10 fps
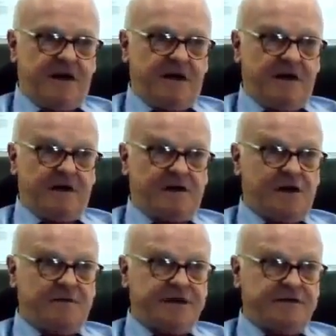are
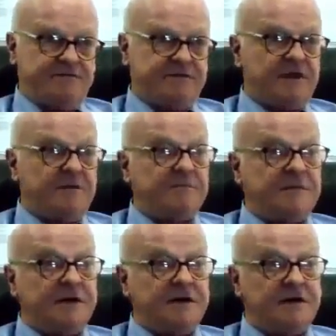coming
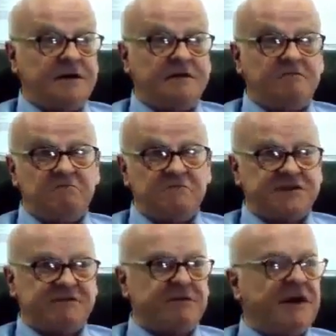from
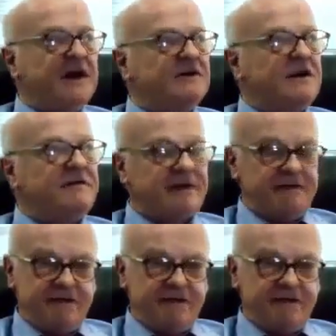several aircraft,